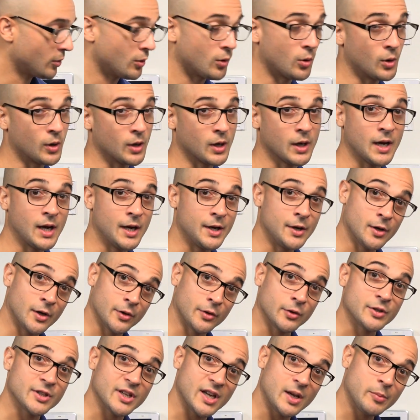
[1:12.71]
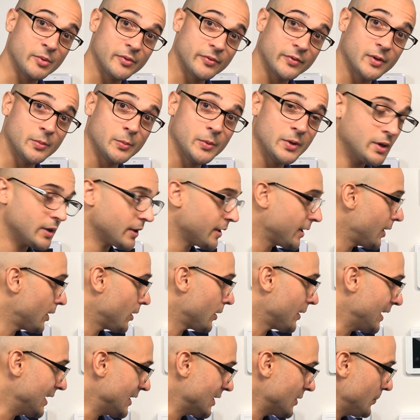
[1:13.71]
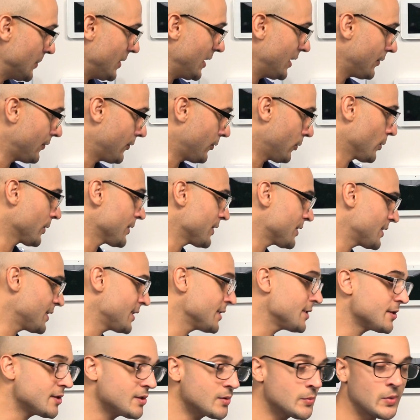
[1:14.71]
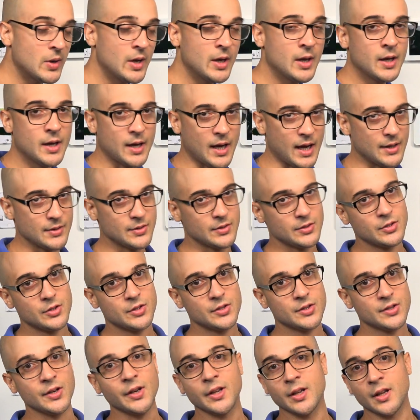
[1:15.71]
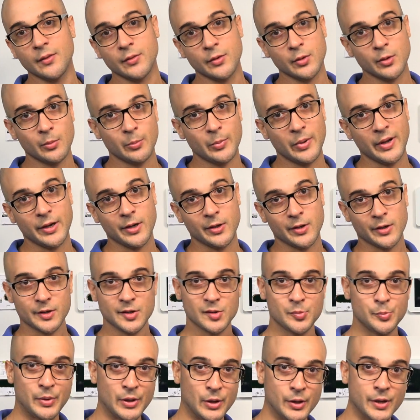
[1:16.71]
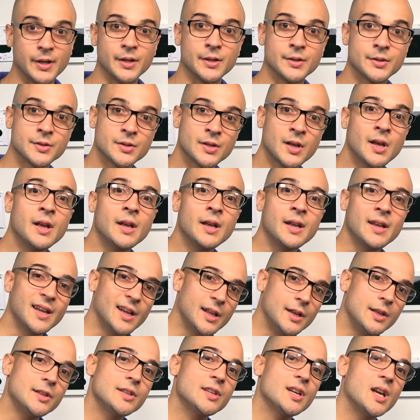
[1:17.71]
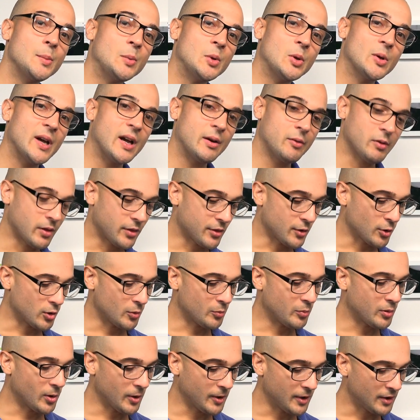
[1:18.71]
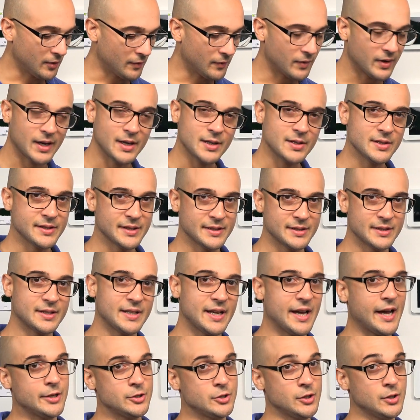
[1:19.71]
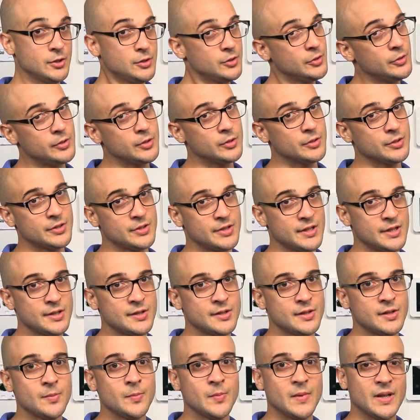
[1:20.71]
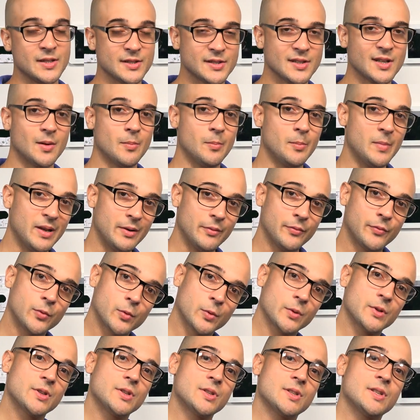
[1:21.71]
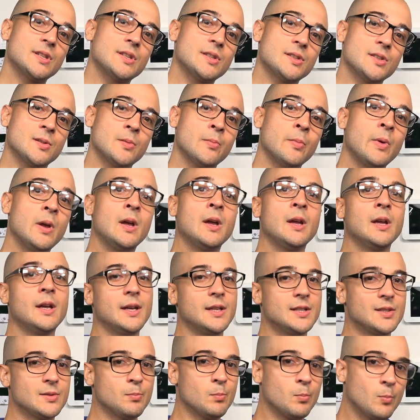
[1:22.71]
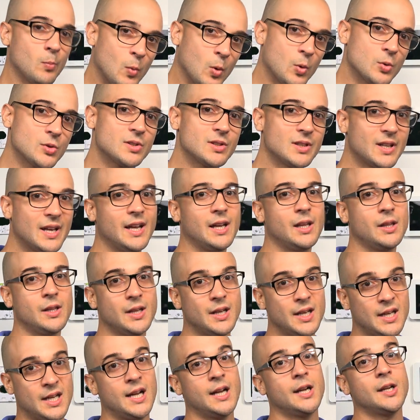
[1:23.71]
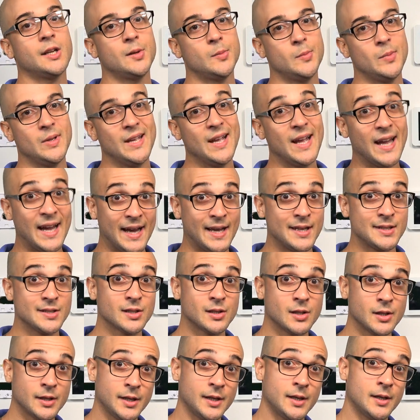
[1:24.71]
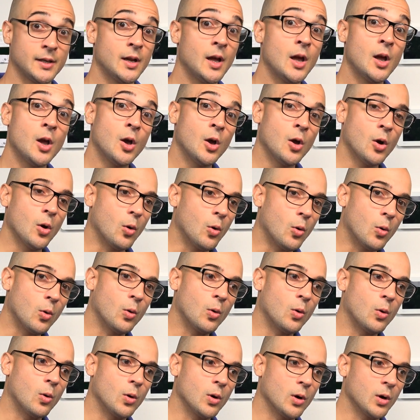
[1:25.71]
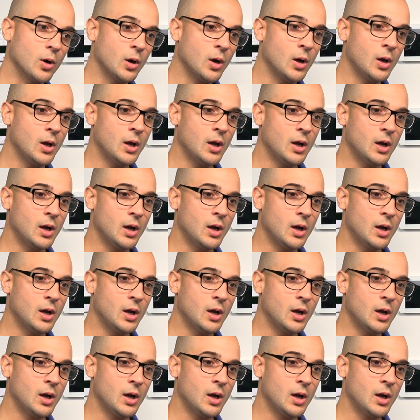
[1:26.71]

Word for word: or another type of communicator that's made for the system, as it's just going to give you a better experience. Anytime you have a third-party device that's attaching to your system that's not meant for the system, it's most likely not going to be as clean or